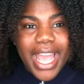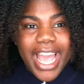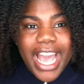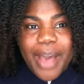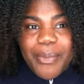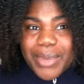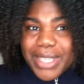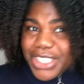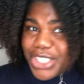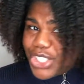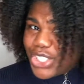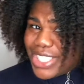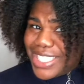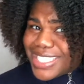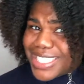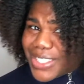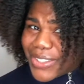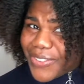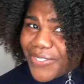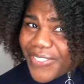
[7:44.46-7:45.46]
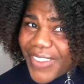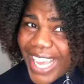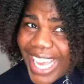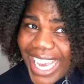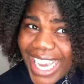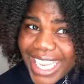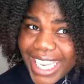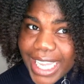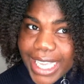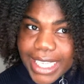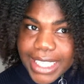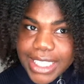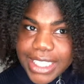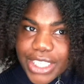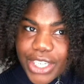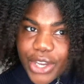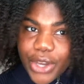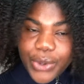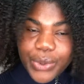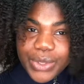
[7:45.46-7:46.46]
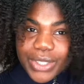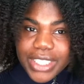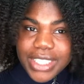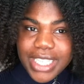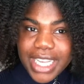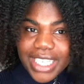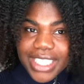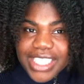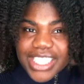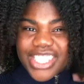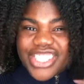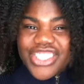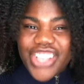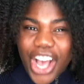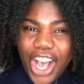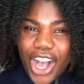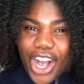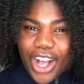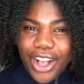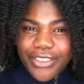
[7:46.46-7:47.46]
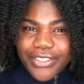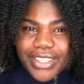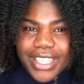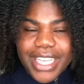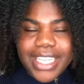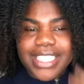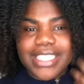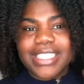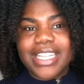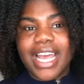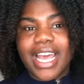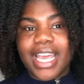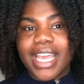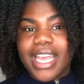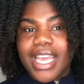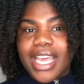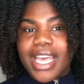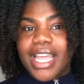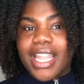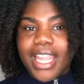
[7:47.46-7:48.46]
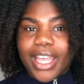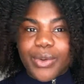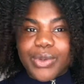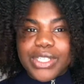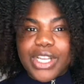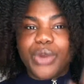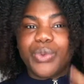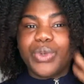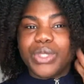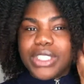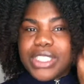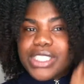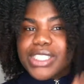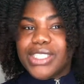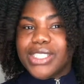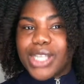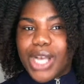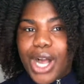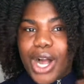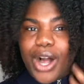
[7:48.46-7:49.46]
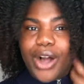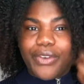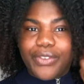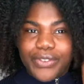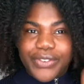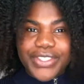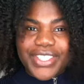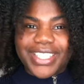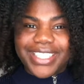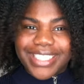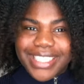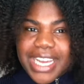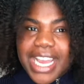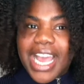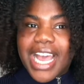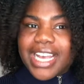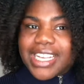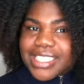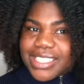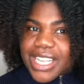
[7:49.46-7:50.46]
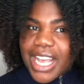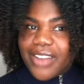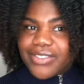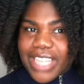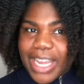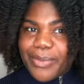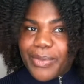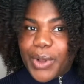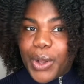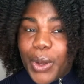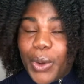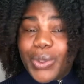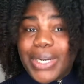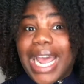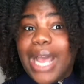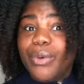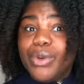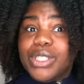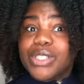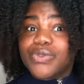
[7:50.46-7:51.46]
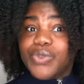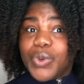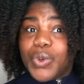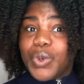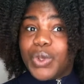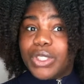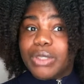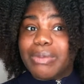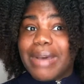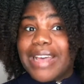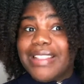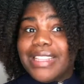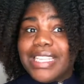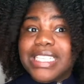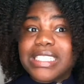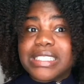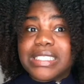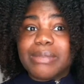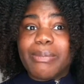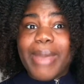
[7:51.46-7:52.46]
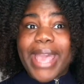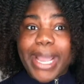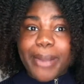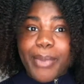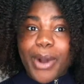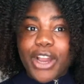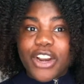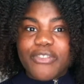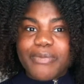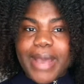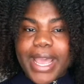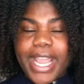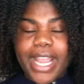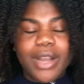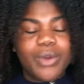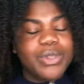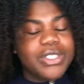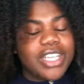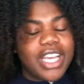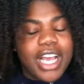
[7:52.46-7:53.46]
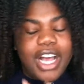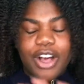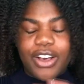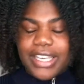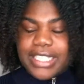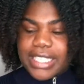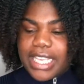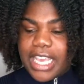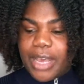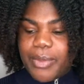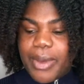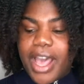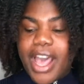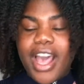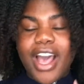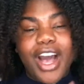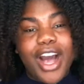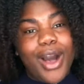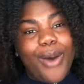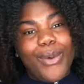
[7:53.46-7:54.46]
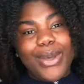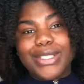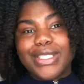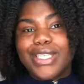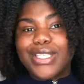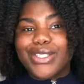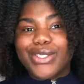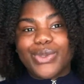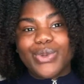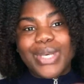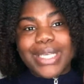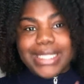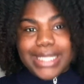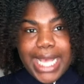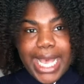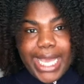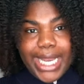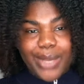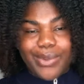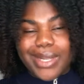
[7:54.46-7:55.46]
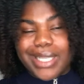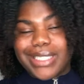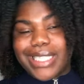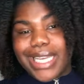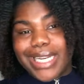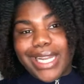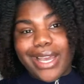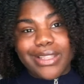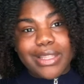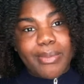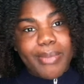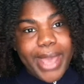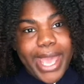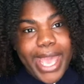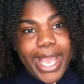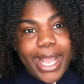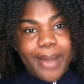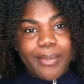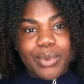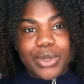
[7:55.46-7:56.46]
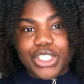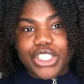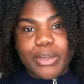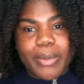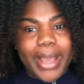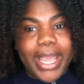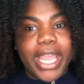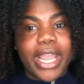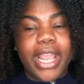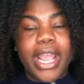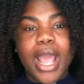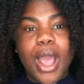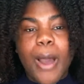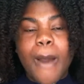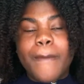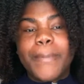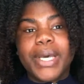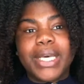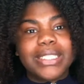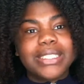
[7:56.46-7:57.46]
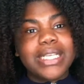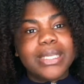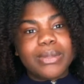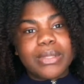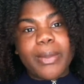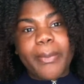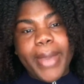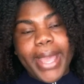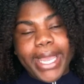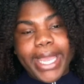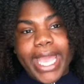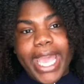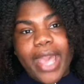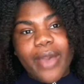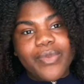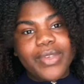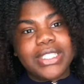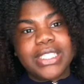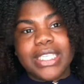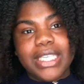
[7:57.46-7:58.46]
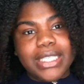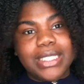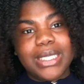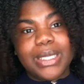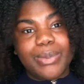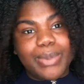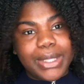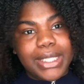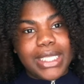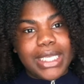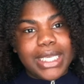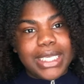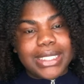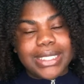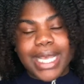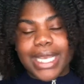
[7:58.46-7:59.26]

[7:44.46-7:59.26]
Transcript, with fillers: I mean, she's defined. Like, no, she's like soft. Like, it's not like it was like a really soft soft type of hold. I was fooled by this, the back part of my hair, which I always am. I always get too excited when I take down the back portion of my hair because the back half is easy to please.